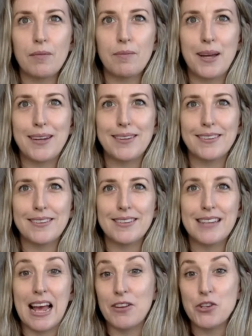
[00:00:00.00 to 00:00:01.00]
But
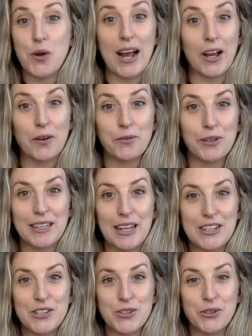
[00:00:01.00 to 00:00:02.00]
down the track, I'd really
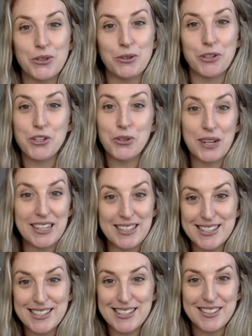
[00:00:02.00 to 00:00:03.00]
like to do
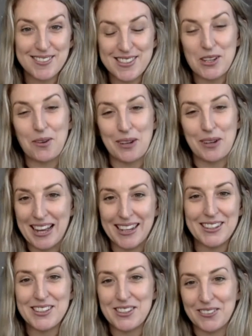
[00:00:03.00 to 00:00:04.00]
retreats. So we're
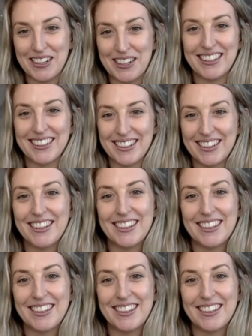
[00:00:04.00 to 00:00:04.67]
kind of doing. Oh, yeah.